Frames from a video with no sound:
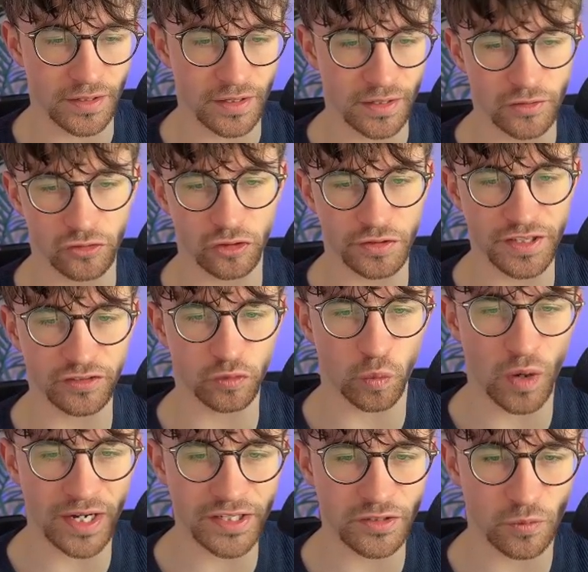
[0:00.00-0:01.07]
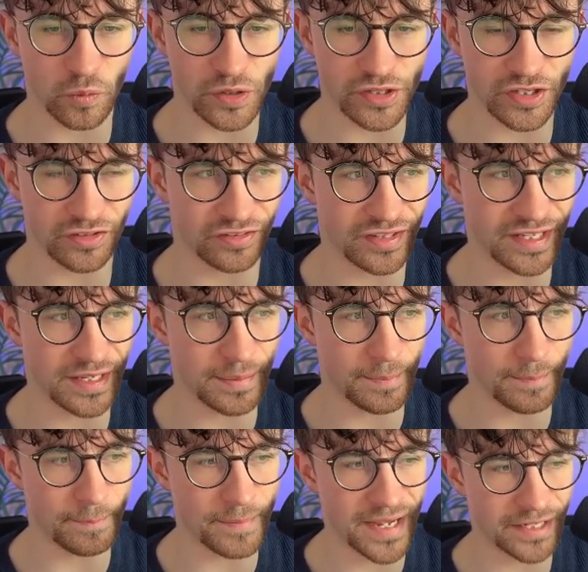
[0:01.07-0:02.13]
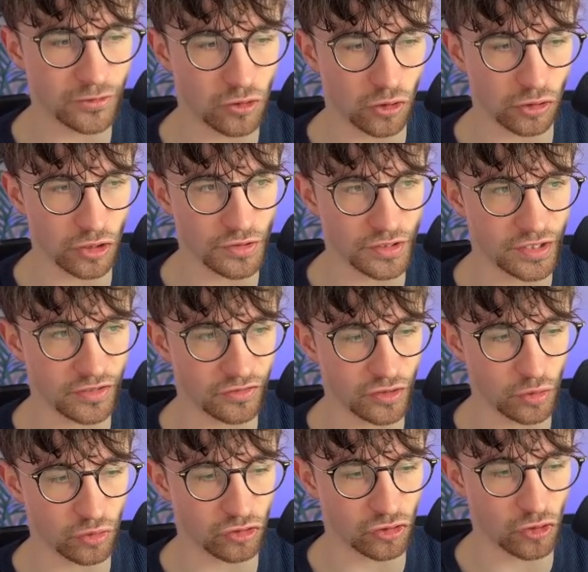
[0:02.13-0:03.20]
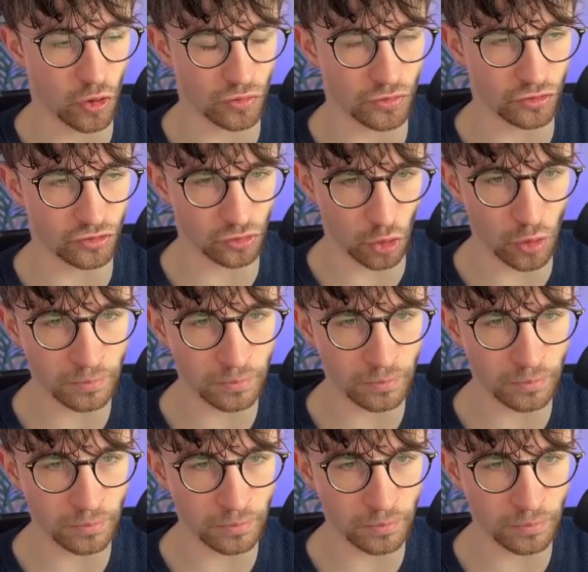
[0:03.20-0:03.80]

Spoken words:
So this white, which is the main color that is used on the store,